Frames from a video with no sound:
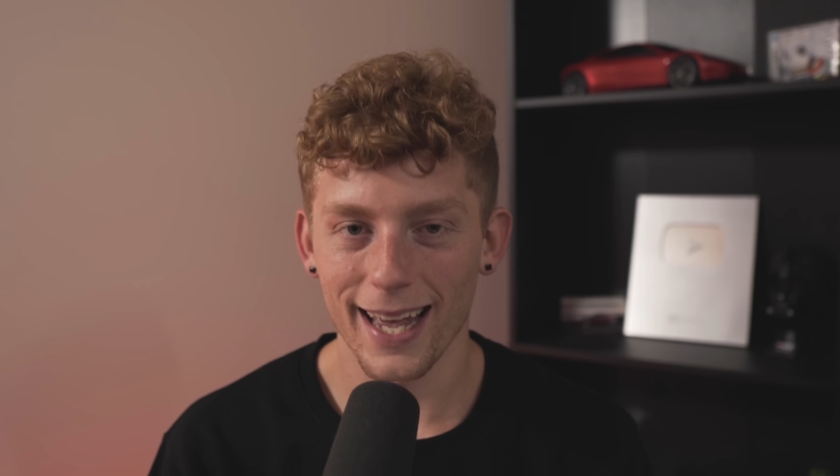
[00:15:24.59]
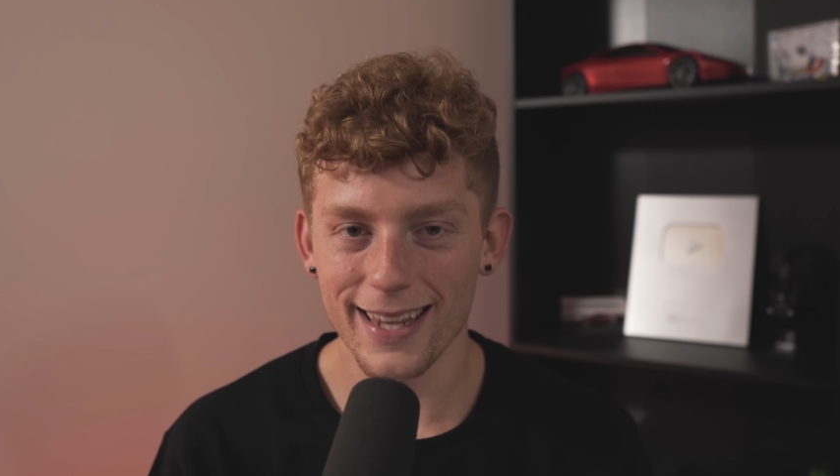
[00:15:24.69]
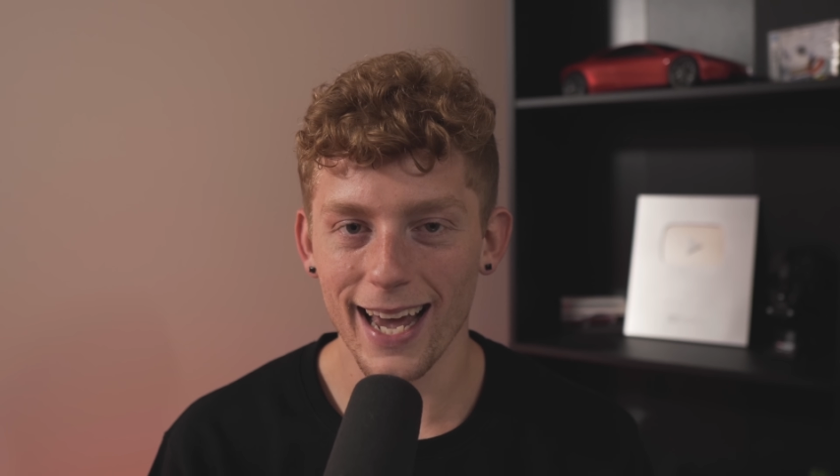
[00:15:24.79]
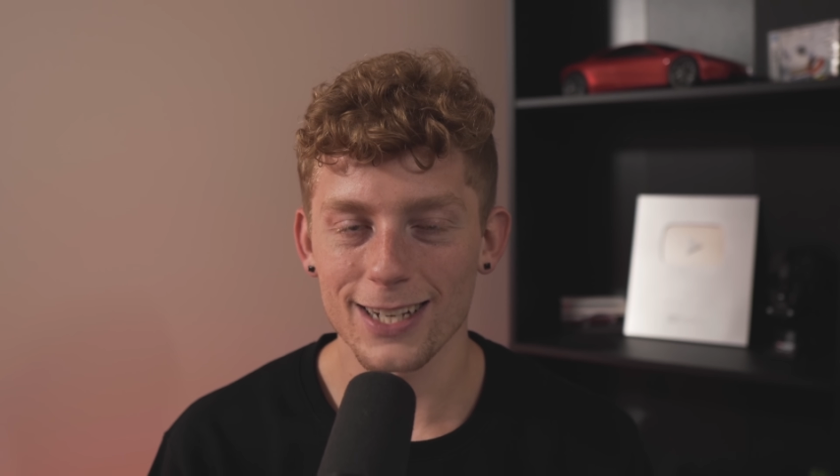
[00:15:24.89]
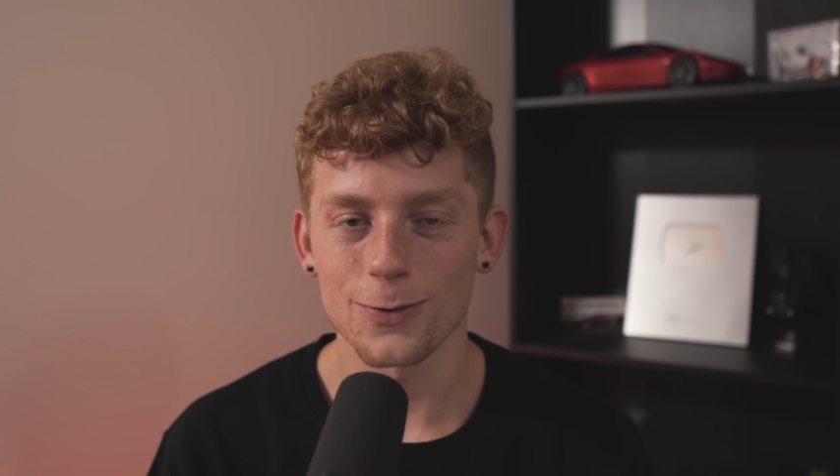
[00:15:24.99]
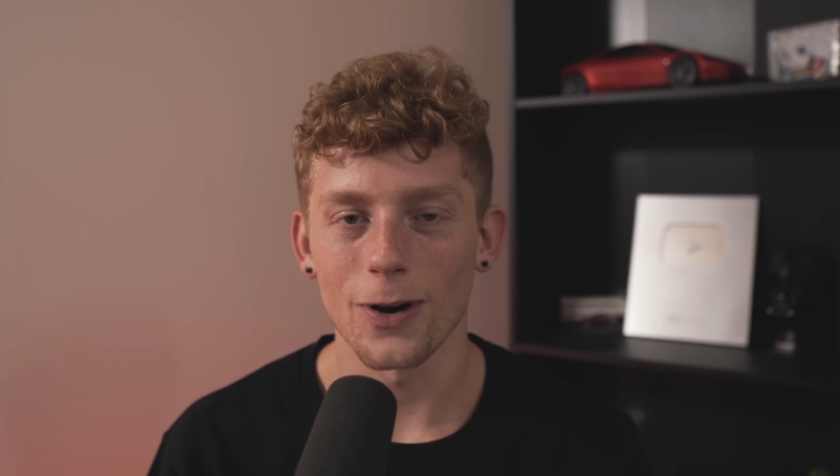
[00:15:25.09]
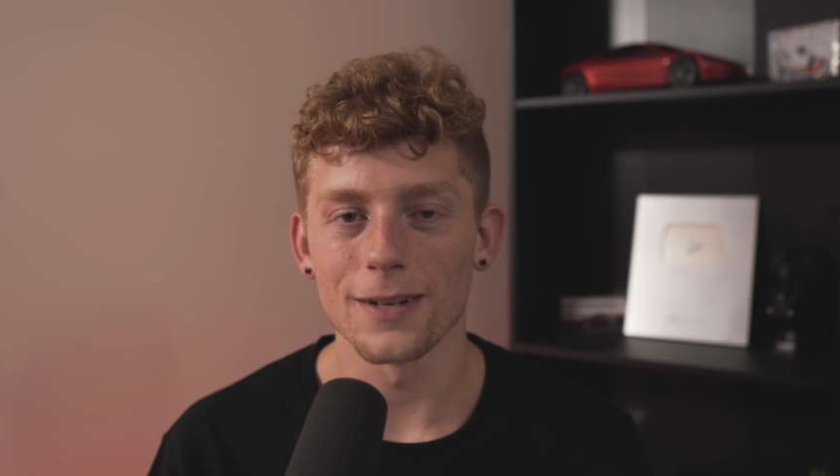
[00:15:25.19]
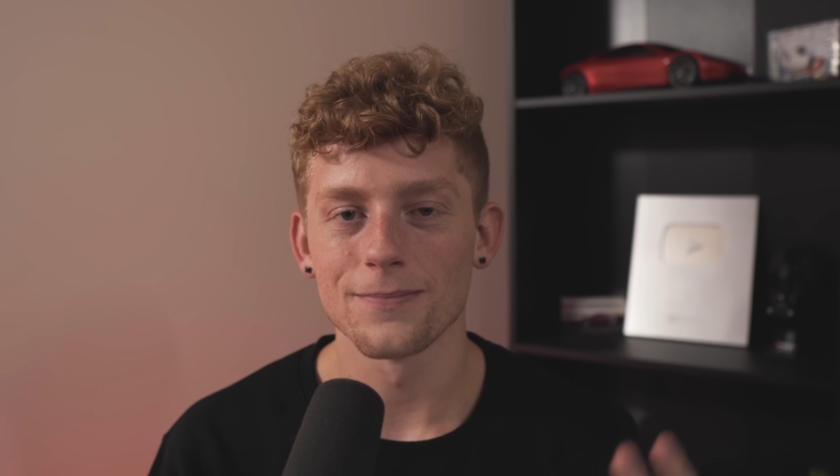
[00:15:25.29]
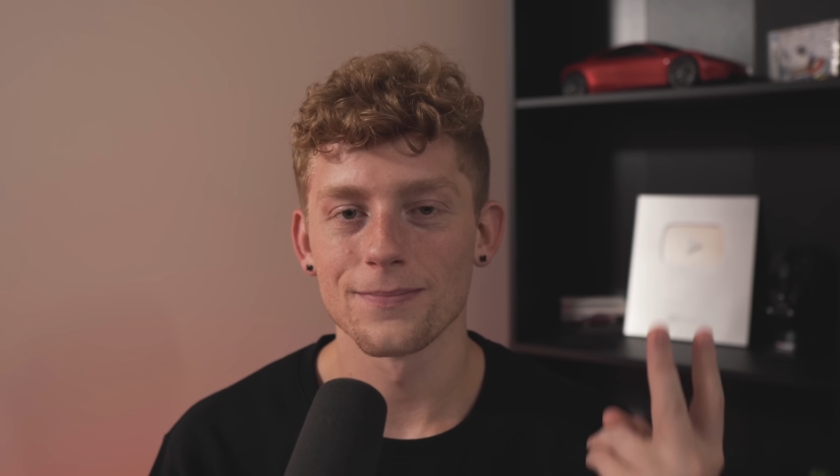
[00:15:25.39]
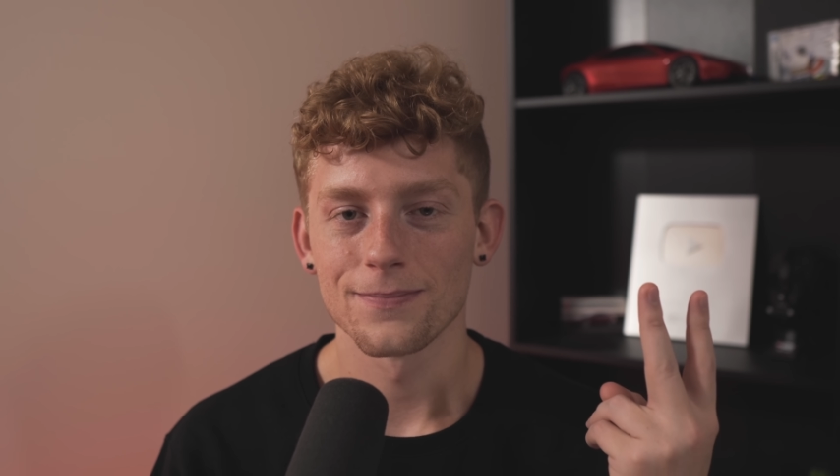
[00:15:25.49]
in the next
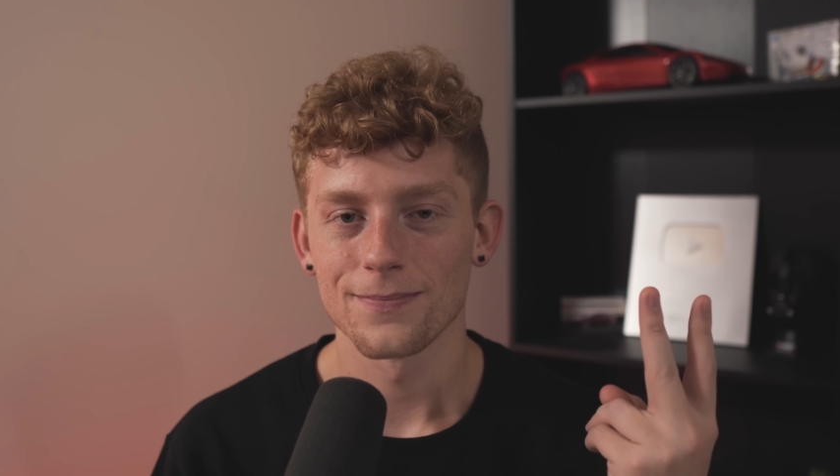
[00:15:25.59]
one.